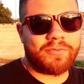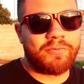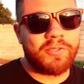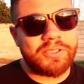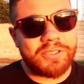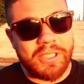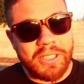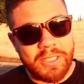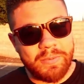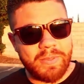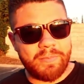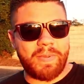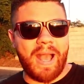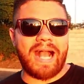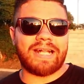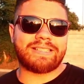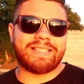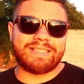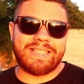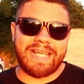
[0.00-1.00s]
Feels good to be
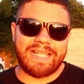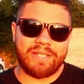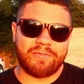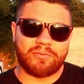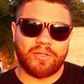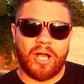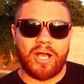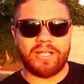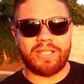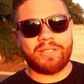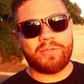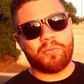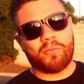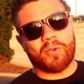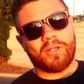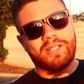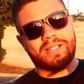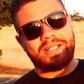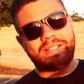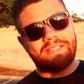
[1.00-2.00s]
back to daily vlogging. We're
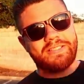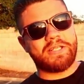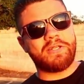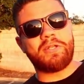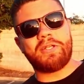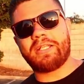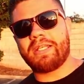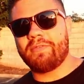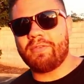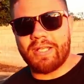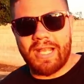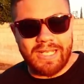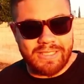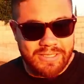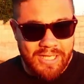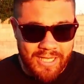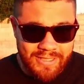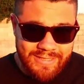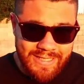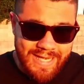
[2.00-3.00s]
gonna continue to give you guys
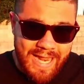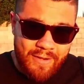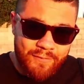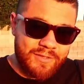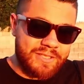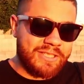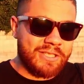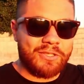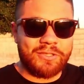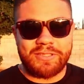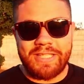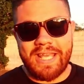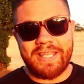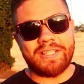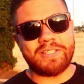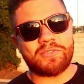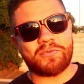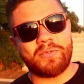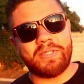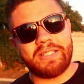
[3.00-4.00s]
content every single day
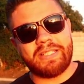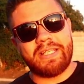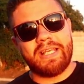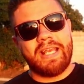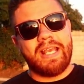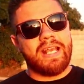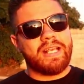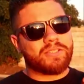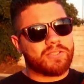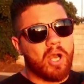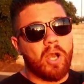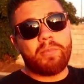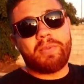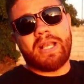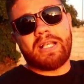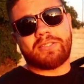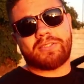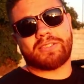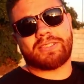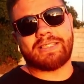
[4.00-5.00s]
this week. So I hope you
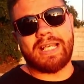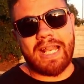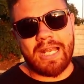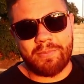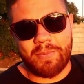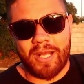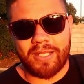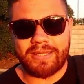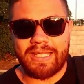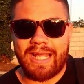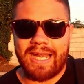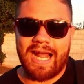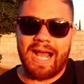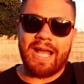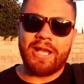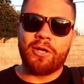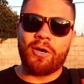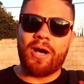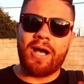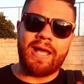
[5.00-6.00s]
guys are excited about that.
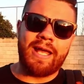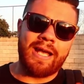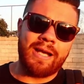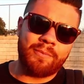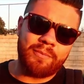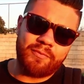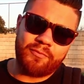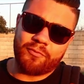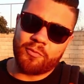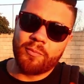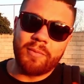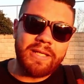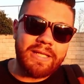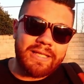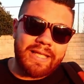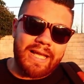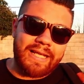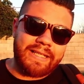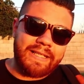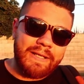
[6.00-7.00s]
I know I am. For me,
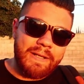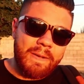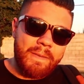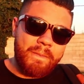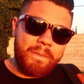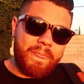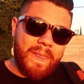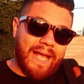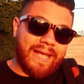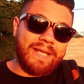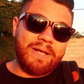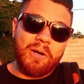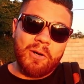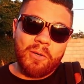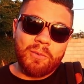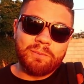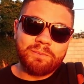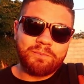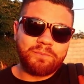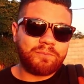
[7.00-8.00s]
like, I get
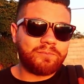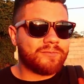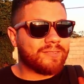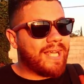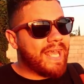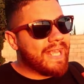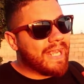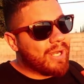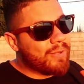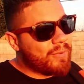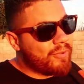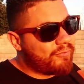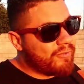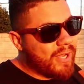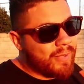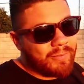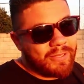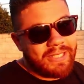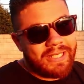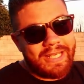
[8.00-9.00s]
home, I hang out with my
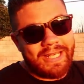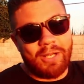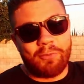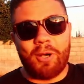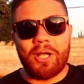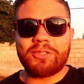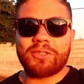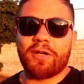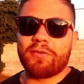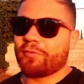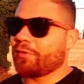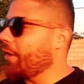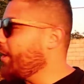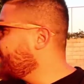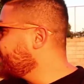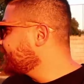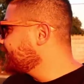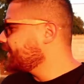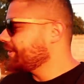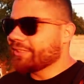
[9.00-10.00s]
family, and I watch our
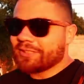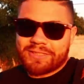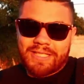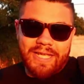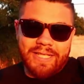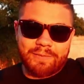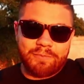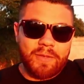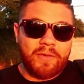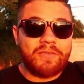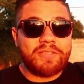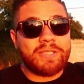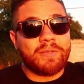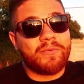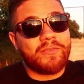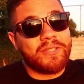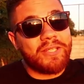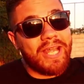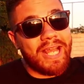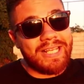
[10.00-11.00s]
vlogs, just like maybe some
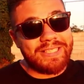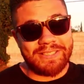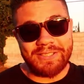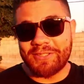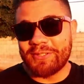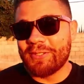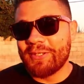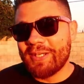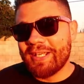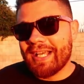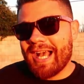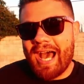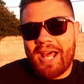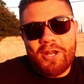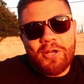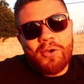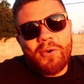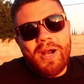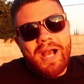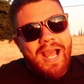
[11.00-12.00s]
of you guys do. I
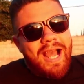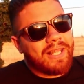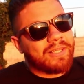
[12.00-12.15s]
don't know why.